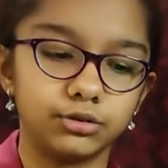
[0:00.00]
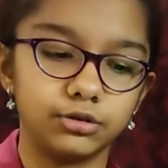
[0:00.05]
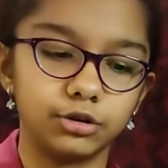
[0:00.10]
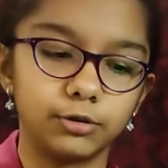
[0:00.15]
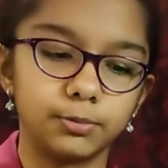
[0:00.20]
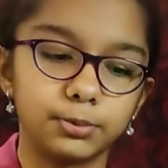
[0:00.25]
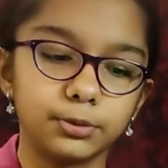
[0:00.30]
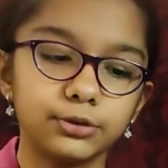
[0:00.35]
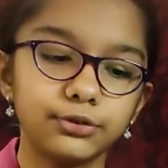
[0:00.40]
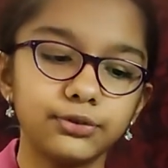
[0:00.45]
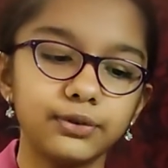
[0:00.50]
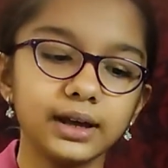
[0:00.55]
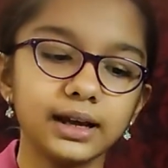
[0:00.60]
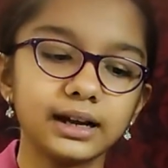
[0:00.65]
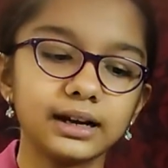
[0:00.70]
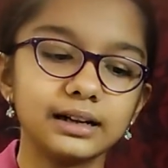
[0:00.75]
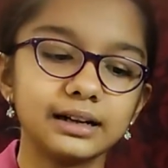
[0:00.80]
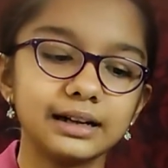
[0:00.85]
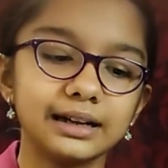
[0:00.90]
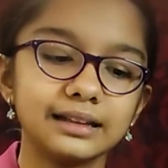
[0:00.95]

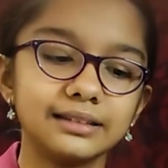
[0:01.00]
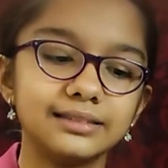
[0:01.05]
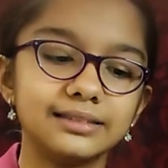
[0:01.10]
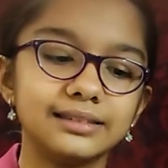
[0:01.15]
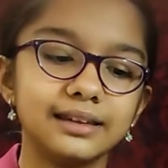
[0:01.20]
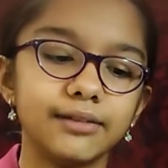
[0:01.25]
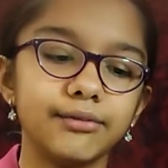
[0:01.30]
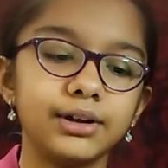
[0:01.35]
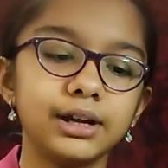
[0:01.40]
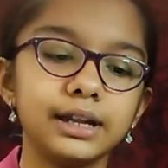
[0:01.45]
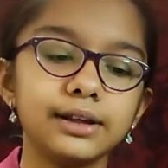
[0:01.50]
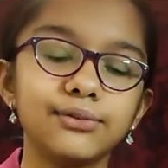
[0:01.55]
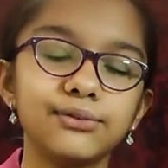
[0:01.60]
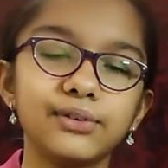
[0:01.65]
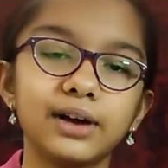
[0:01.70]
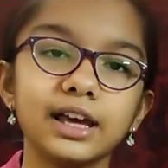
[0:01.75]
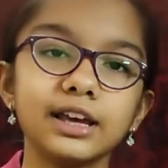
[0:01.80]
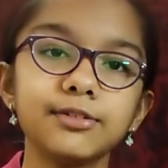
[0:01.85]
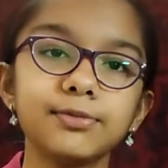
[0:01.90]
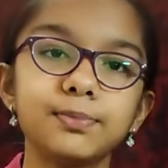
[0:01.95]
troposphere contains
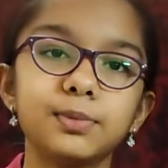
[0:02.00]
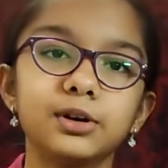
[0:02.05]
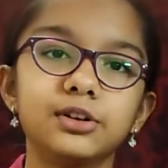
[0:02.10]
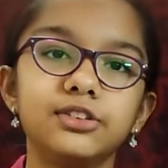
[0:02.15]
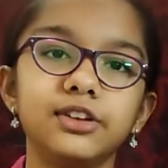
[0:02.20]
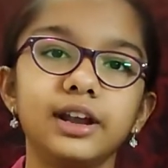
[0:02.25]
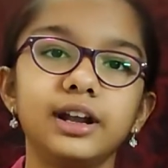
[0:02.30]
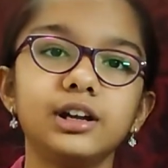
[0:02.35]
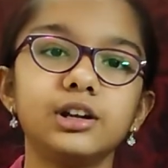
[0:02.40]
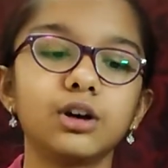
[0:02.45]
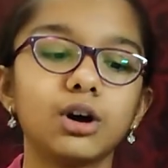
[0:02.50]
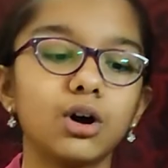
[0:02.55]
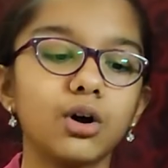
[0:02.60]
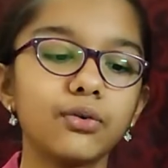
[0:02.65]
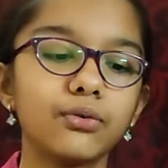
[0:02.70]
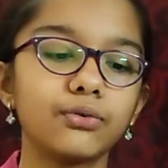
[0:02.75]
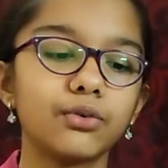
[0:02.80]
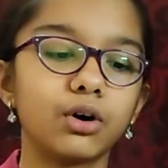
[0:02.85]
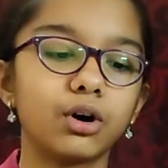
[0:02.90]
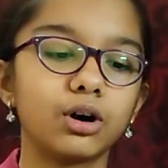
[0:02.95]
75%
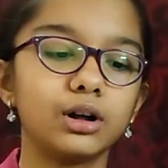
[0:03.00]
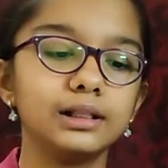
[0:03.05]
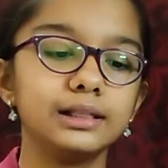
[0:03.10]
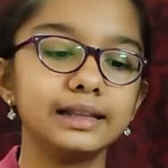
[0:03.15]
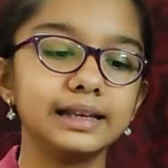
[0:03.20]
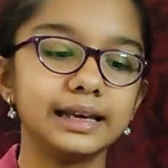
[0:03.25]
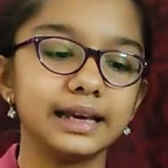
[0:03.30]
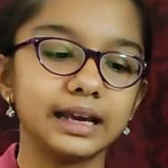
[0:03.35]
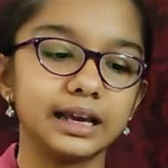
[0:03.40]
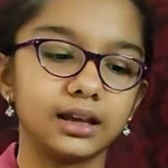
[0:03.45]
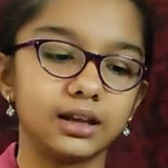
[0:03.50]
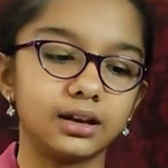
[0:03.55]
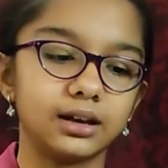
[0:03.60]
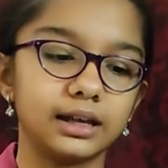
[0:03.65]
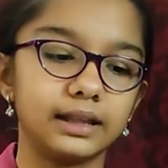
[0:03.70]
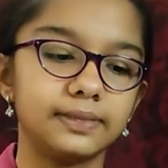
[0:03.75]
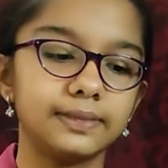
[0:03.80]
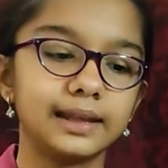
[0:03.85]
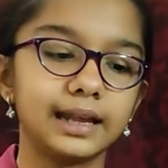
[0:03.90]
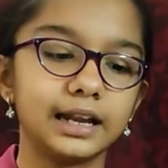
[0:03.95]
of all the air
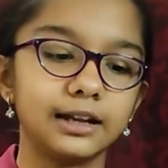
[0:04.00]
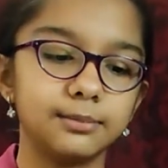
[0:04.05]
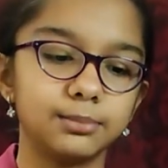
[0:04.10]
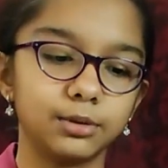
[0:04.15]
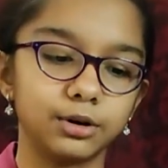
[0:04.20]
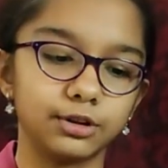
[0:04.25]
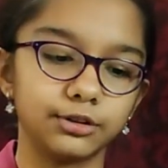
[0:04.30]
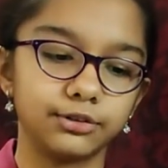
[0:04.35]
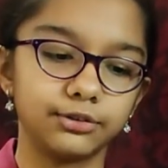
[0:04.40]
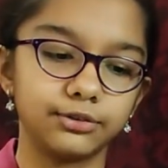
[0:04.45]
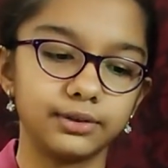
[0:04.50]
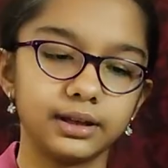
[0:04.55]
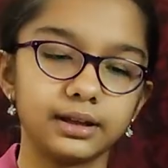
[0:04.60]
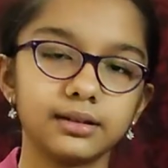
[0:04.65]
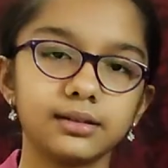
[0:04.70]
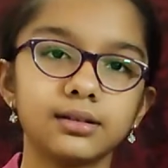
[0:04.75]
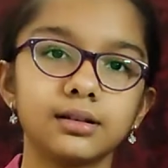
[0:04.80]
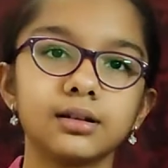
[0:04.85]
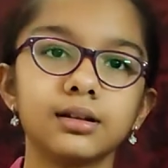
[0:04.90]
in the atmosphere.